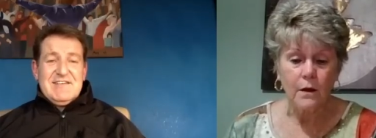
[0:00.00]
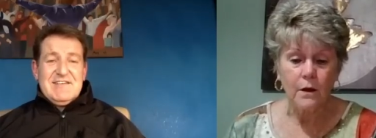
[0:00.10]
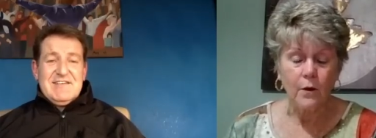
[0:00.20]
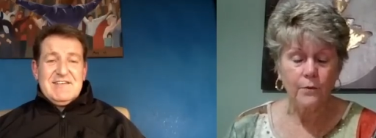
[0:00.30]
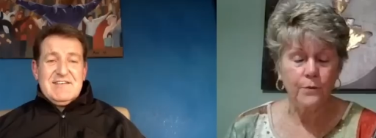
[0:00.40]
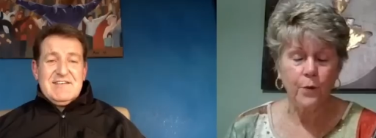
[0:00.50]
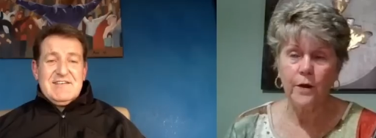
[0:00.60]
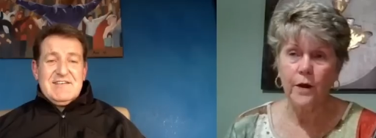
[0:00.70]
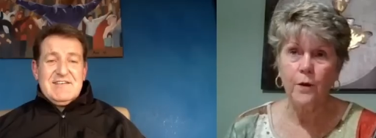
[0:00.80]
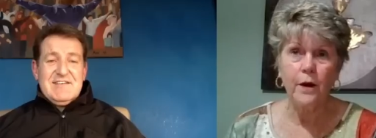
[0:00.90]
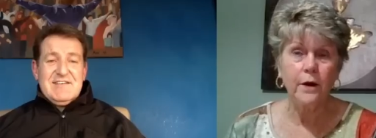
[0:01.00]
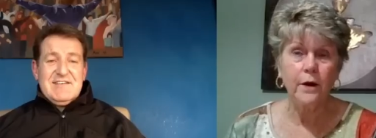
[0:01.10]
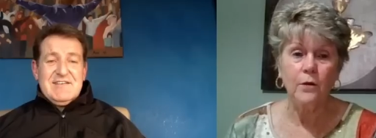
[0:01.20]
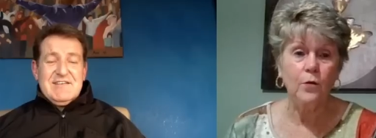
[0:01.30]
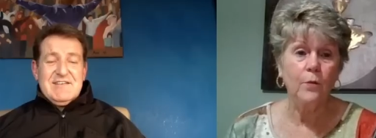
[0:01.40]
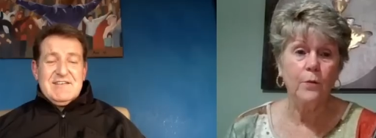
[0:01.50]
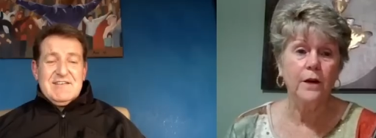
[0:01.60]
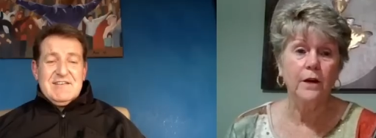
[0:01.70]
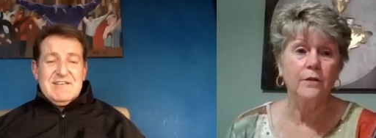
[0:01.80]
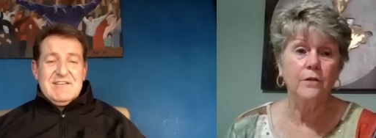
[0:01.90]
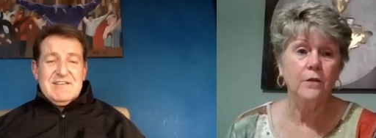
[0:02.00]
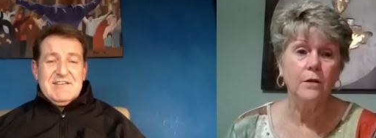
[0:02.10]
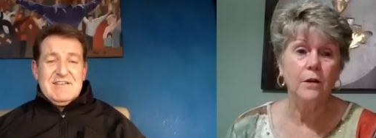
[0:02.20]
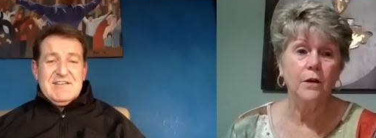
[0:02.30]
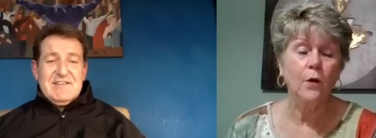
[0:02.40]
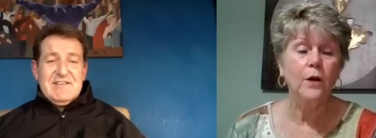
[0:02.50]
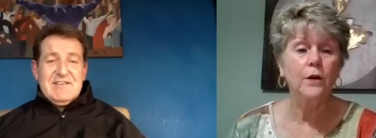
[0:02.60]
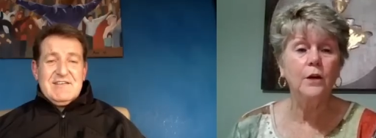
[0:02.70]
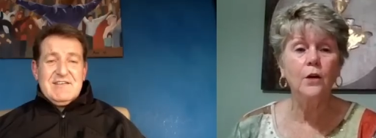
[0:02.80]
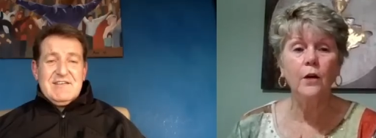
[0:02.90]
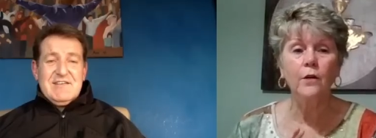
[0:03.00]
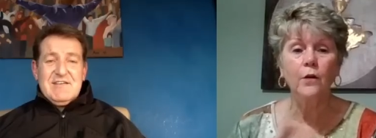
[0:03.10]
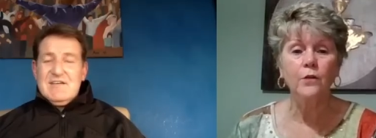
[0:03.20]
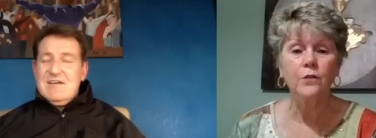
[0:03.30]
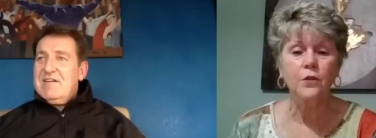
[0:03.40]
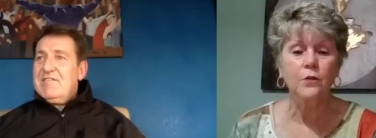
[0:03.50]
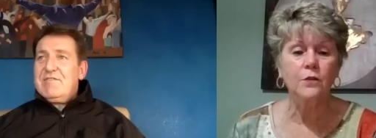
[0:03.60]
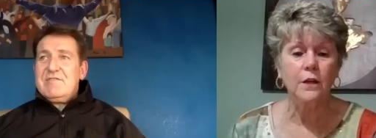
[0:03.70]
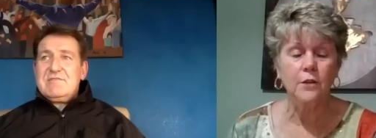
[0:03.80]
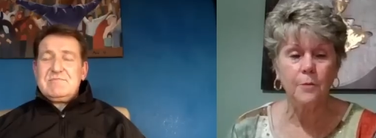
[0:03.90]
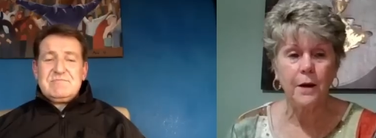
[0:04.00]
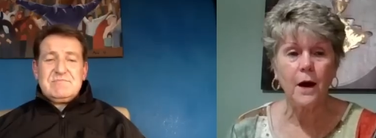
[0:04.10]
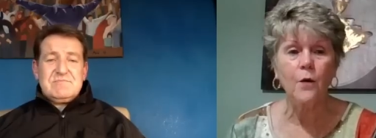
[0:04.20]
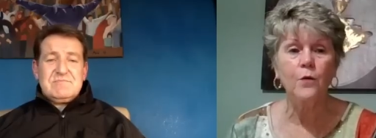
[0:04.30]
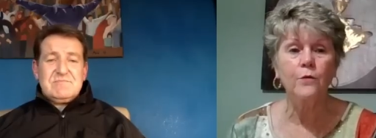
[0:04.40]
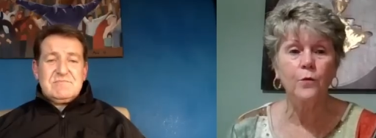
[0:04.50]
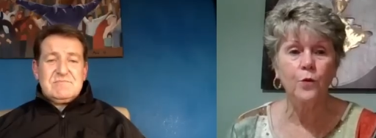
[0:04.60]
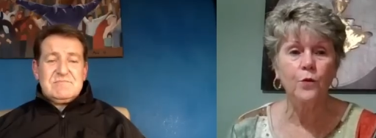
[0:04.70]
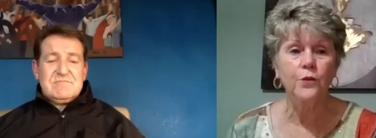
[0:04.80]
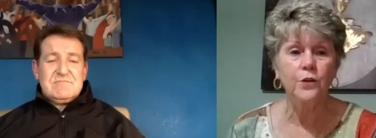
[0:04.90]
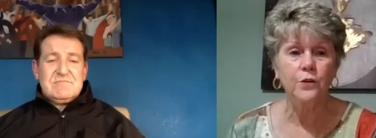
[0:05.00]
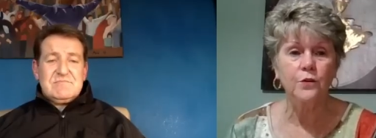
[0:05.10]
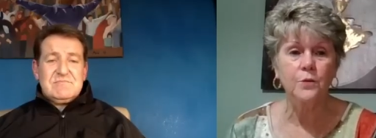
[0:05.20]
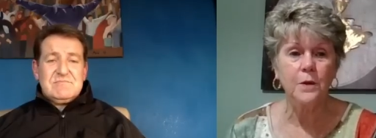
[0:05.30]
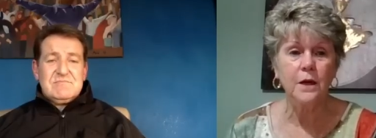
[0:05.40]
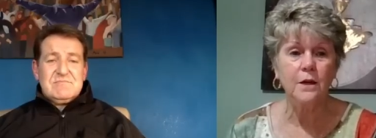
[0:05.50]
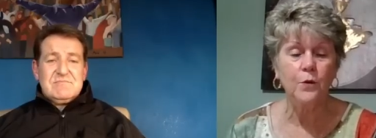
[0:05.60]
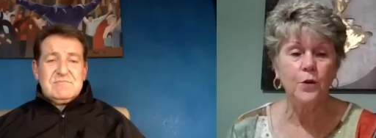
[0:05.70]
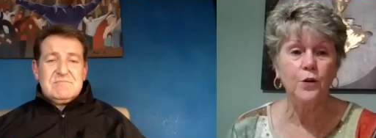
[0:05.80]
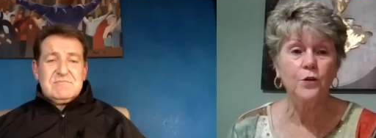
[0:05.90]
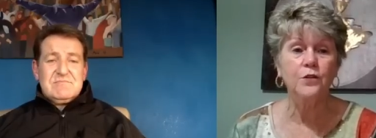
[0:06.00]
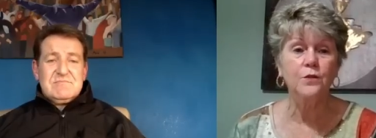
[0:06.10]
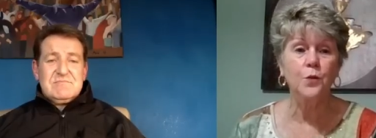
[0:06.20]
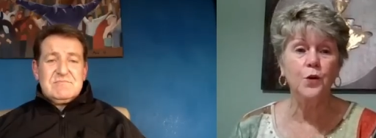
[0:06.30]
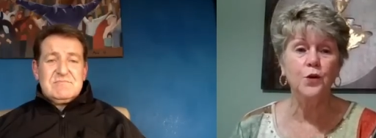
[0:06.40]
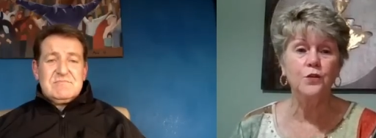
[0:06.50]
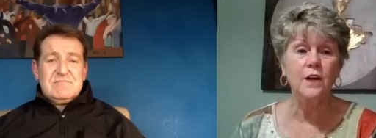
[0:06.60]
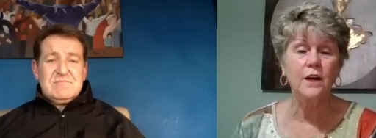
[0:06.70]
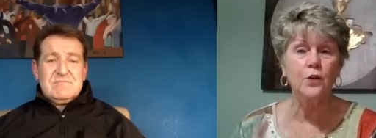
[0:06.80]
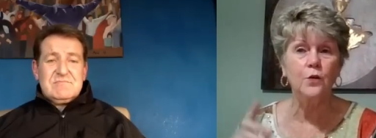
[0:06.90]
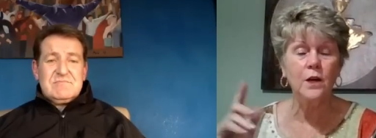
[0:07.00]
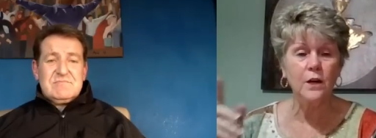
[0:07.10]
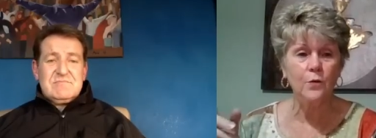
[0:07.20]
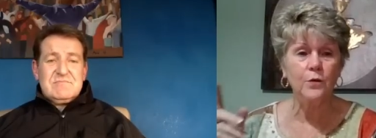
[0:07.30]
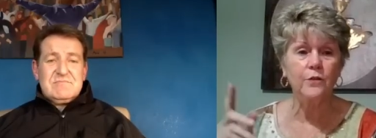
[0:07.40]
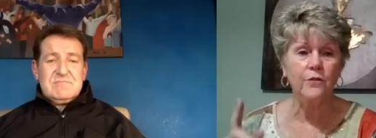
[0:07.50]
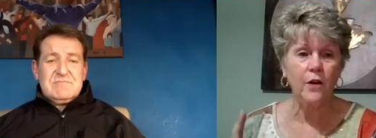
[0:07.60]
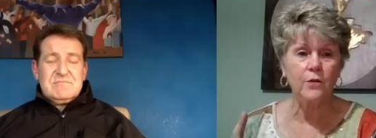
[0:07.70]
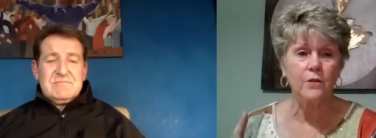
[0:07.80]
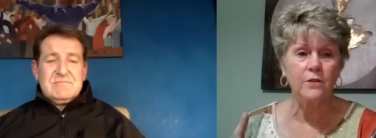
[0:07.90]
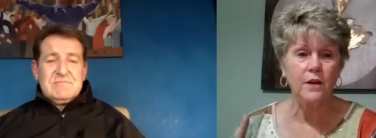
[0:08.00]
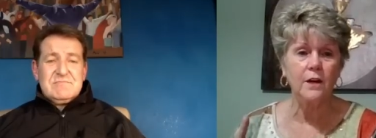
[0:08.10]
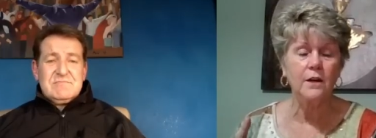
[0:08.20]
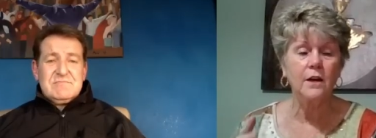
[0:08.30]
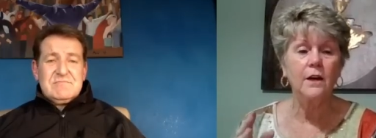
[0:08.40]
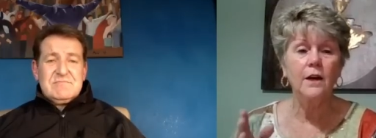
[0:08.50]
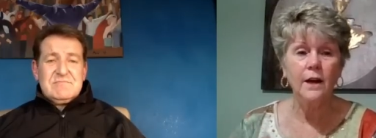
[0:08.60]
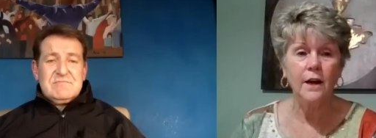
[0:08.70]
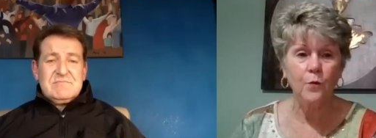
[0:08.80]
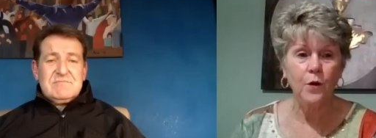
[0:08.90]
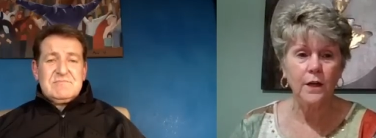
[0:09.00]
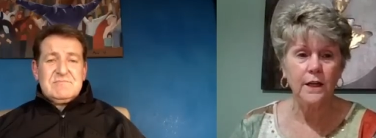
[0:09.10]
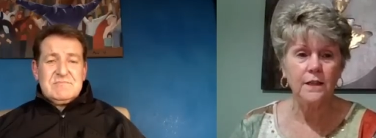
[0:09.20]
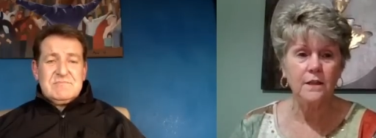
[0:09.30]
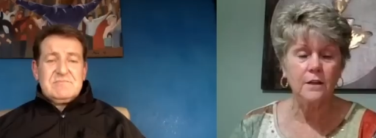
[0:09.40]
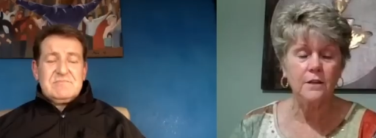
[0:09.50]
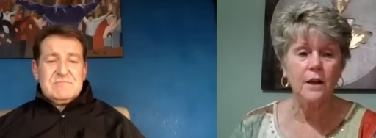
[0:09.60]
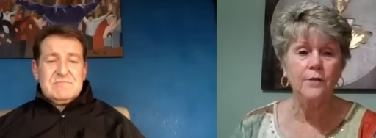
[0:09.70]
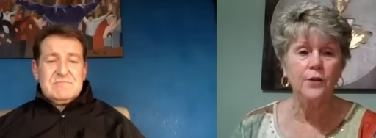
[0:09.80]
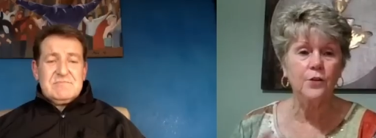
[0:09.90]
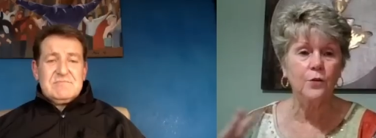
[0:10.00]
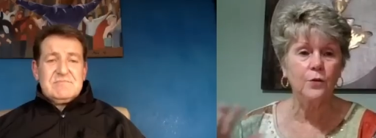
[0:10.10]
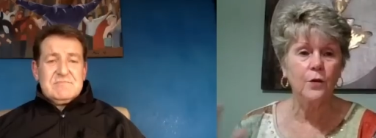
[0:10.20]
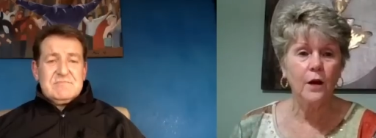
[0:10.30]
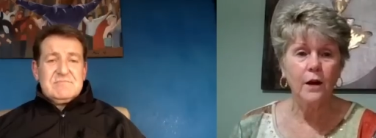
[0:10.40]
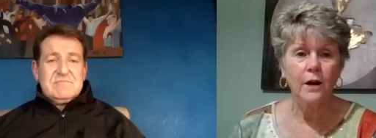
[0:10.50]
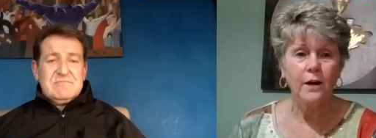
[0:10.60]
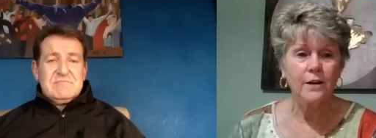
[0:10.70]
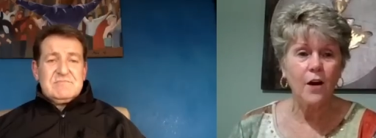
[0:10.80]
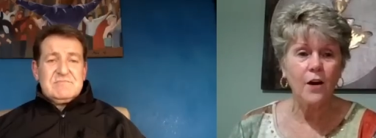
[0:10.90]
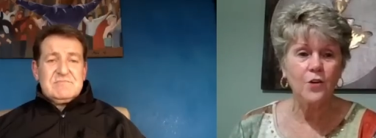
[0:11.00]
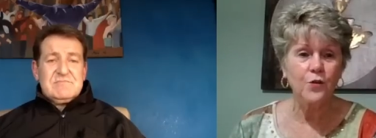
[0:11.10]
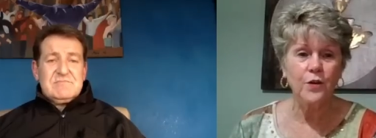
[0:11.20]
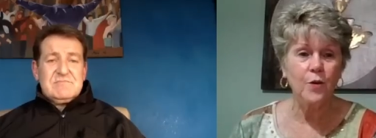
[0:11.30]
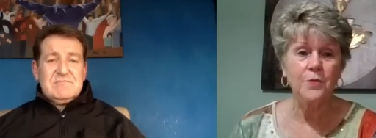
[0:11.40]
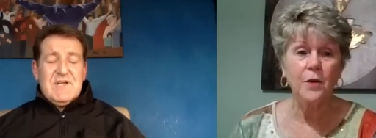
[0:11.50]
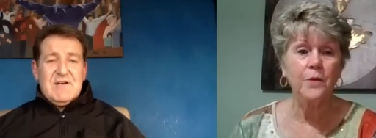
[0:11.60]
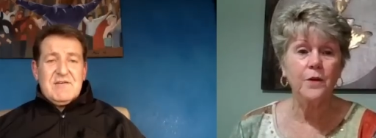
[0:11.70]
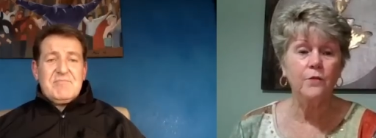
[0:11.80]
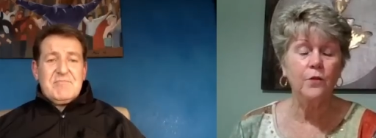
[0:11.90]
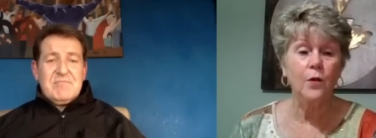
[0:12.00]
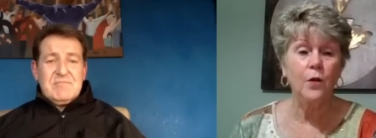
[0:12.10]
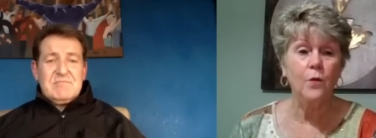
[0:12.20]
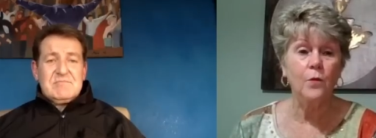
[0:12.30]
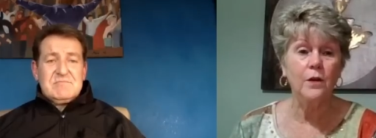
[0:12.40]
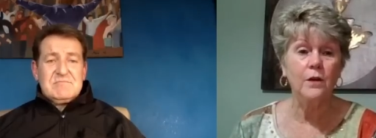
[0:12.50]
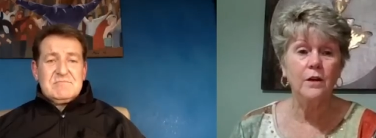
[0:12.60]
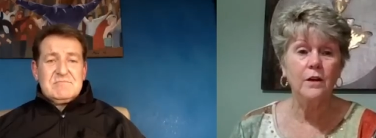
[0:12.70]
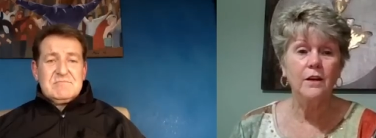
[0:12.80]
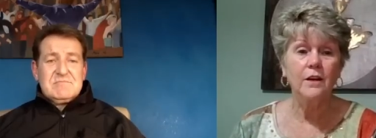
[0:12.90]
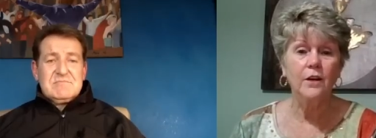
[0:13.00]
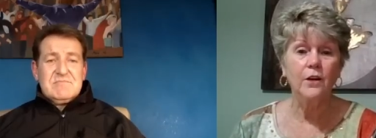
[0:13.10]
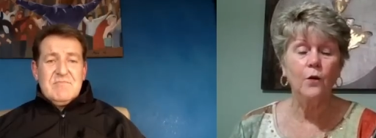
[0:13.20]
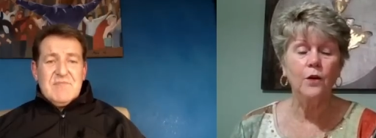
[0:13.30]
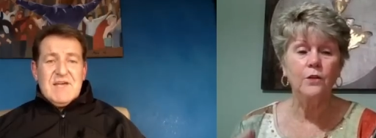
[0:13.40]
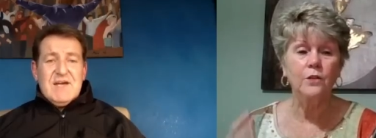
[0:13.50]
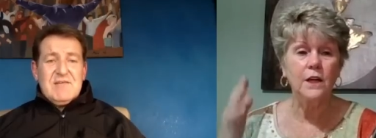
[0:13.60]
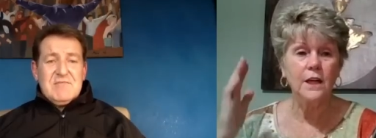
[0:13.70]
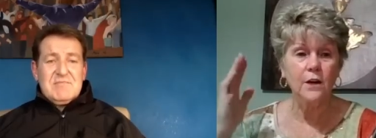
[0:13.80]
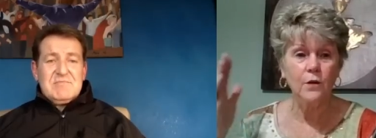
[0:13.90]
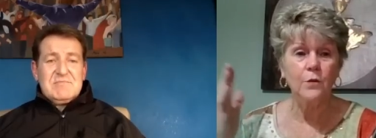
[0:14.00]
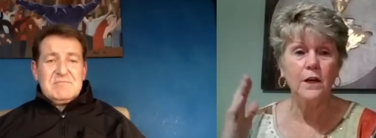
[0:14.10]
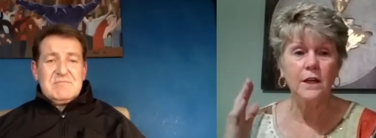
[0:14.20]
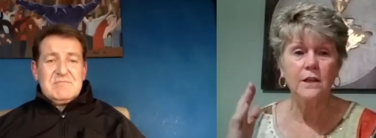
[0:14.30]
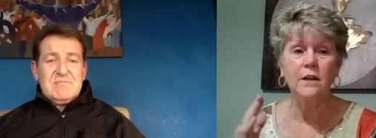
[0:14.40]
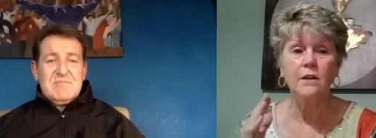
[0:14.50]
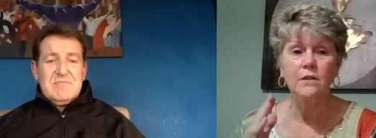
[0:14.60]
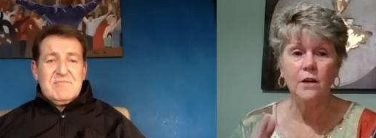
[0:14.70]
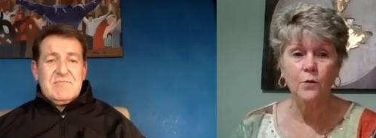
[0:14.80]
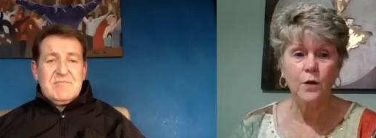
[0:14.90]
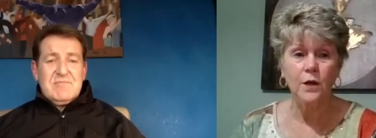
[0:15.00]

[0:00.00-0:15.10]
Speaker 1: you know well that radical obedience you know and you know i noticed too it's like the power of the word that you speak when you when you say you hear what the father is saying and release it it's not that you're conjuring up something of your own you know yeah. it's hearing what he says and